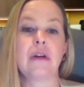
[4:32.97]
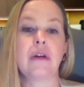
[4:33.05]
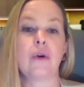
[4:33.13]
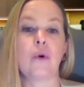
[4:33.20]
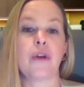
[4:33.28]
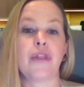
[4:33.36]

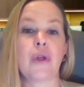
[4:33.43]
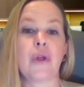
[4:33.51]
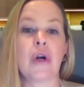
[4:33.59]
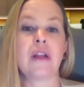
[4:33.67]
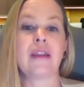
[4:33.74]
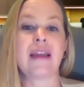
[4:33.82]
Or
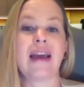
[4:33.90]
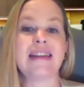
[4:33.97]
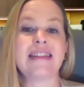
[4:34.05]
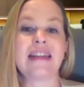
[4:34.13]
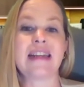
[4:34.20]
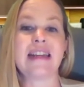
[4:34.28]
third, the
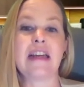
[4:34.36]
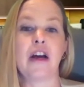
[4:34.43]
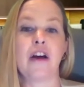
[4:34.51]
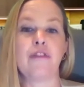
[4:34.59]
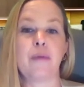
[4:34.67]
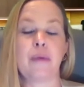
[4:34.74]
identity
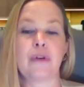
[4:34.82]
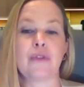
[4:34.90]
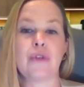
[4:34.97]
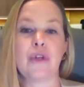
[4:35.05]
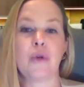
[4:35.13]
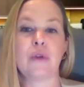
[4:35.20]
of the
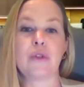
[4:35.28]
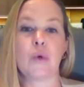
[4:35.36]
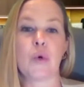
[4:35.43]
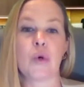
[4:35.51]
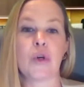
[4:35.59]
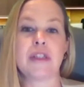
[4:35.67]
person who was
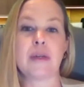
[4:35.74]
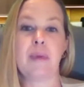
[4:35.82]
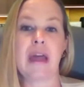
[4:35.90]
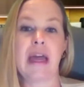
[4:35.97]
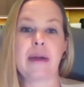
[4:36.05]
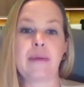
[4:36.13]
ordered to
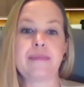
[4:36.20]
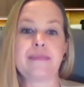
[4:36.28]
pay.